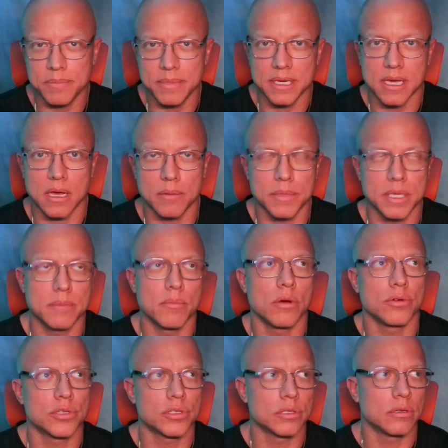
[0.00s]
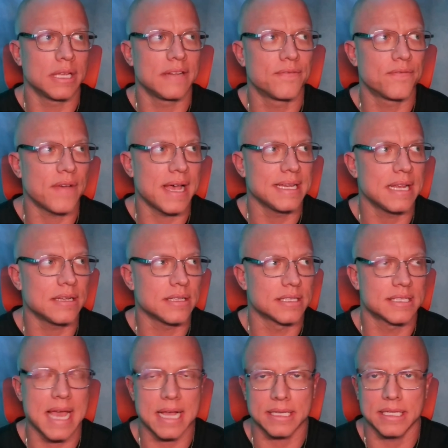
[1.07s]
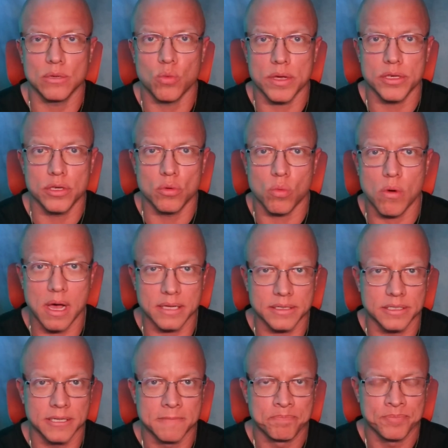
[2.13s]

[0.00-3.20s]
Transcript: become emotional and find out exactly what you want.